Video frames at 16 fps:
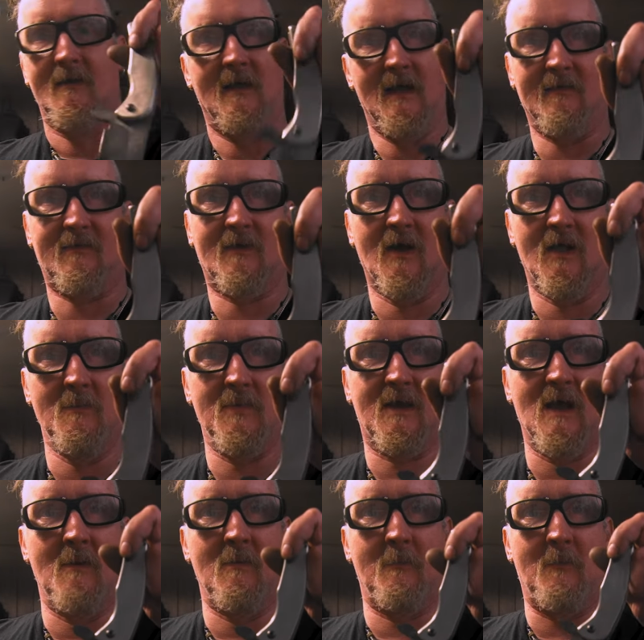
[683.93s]
It's going to
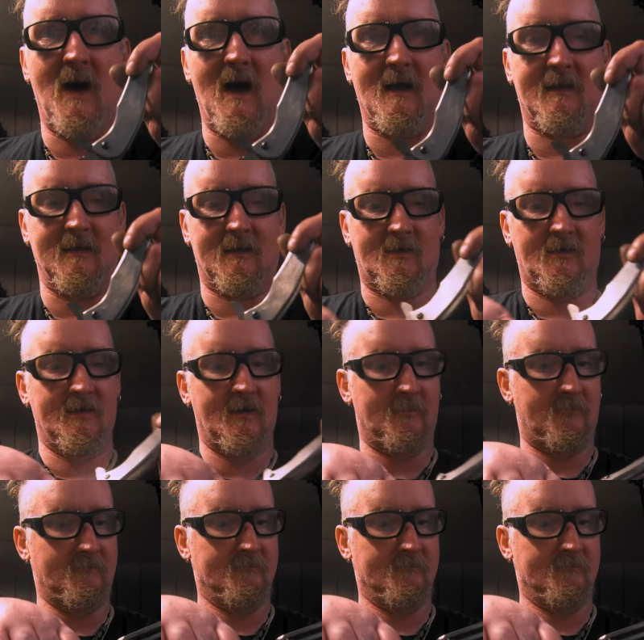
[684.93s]
become a pocket clip.